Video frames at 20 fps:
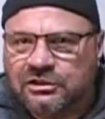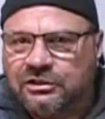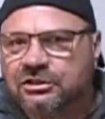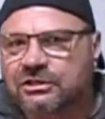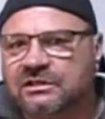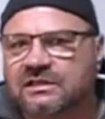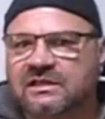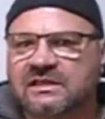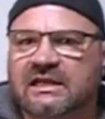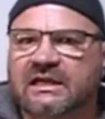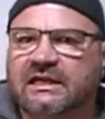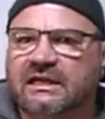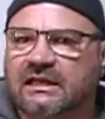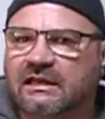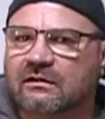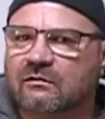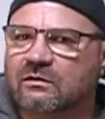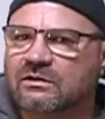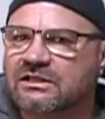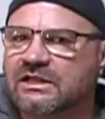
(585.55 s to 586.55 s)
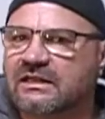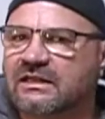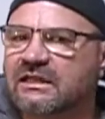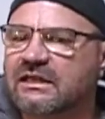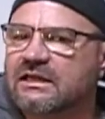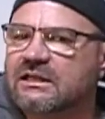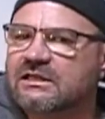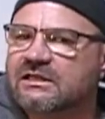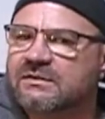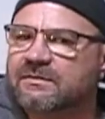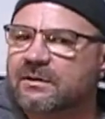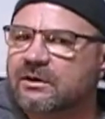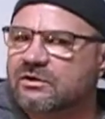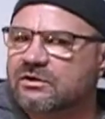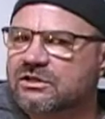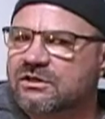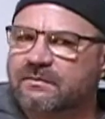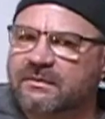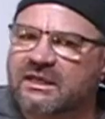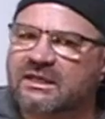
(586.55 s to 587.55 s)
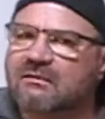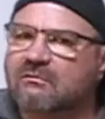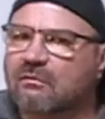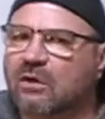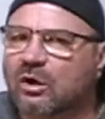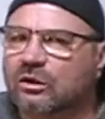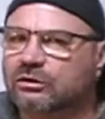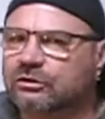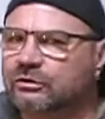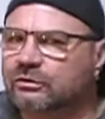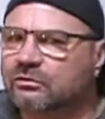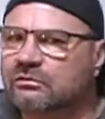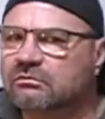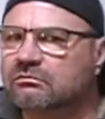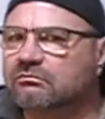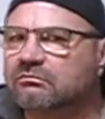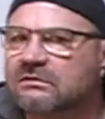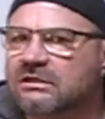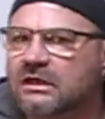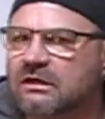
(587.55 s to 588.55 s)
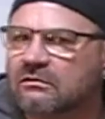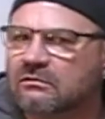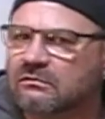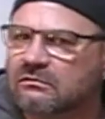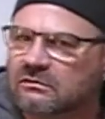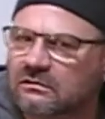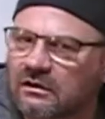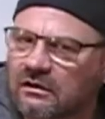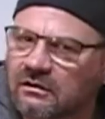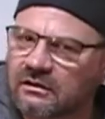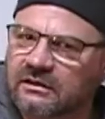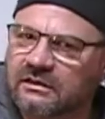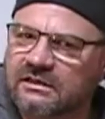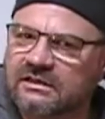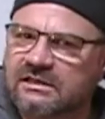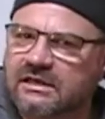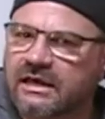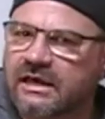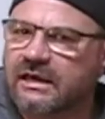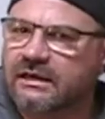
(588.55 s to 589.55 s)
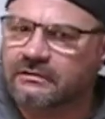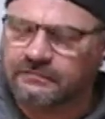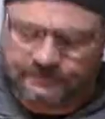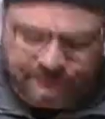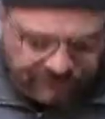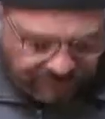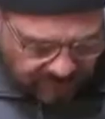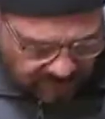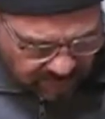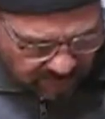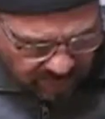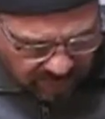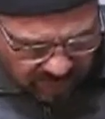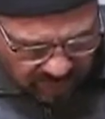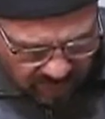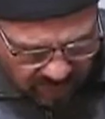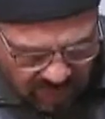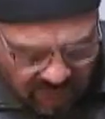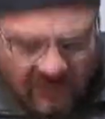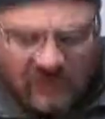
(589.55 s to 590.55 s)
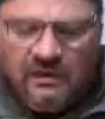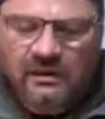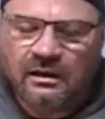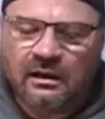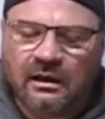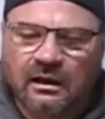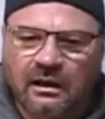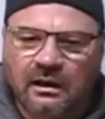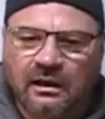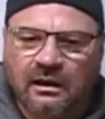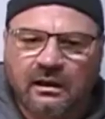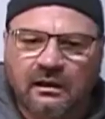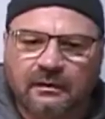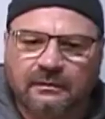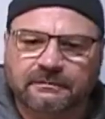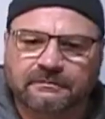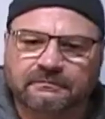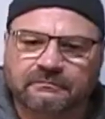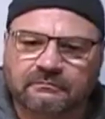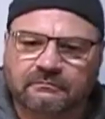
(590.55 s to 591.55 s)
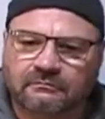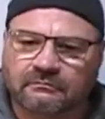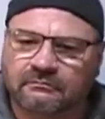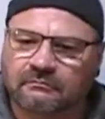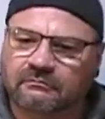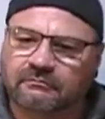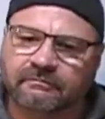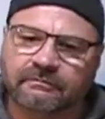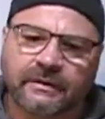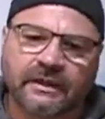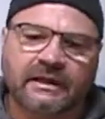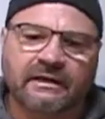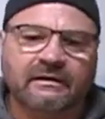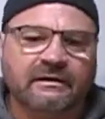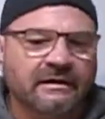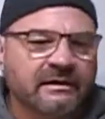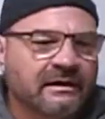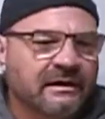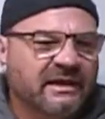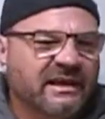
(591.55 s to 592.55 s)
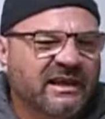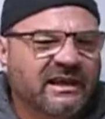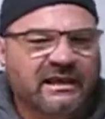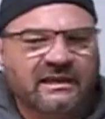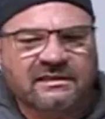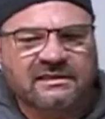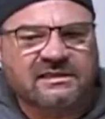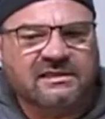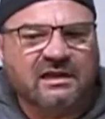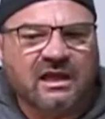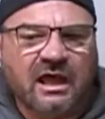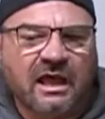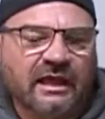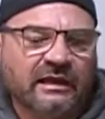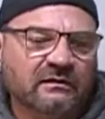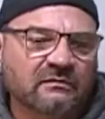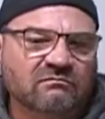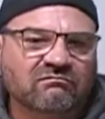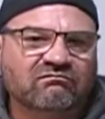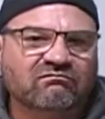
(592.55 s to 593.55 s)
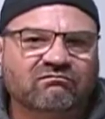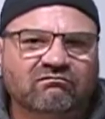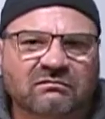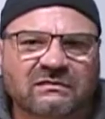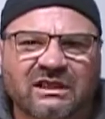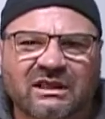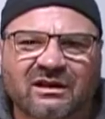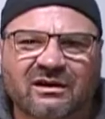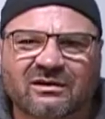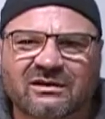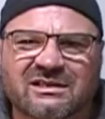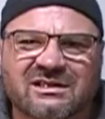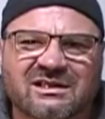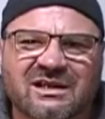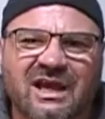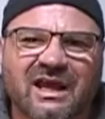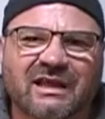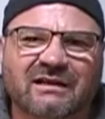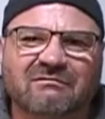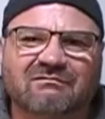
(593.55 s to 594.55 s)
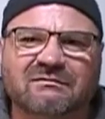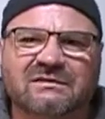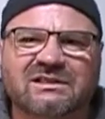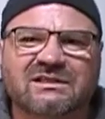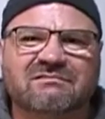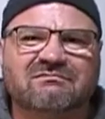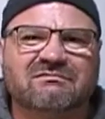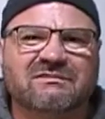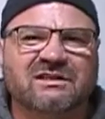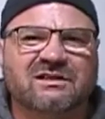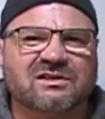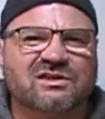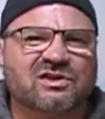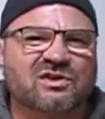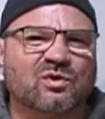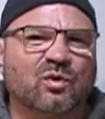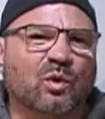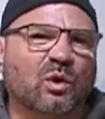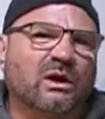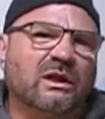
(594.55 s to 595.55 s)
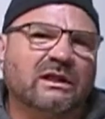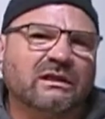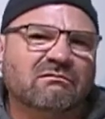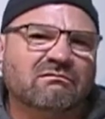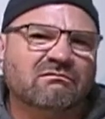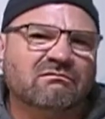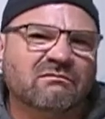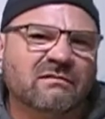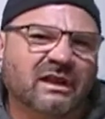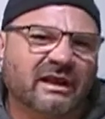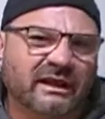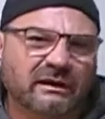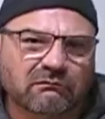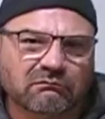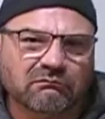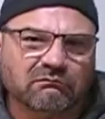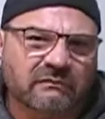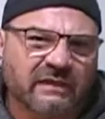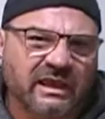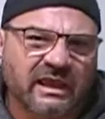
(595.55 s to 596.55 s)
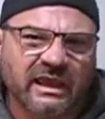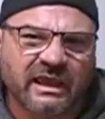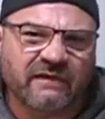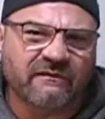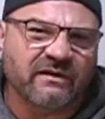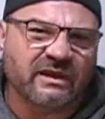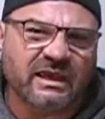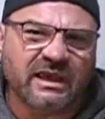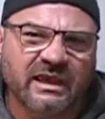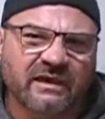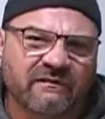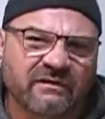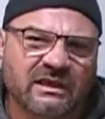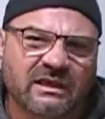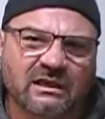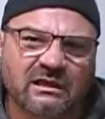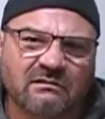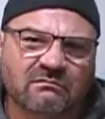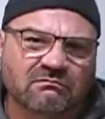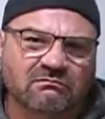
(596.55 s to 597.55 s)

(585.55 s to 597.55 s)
setting, which I think is supposed to be the Marshall tone on this guy. But it's not, it's not distorted, like heavy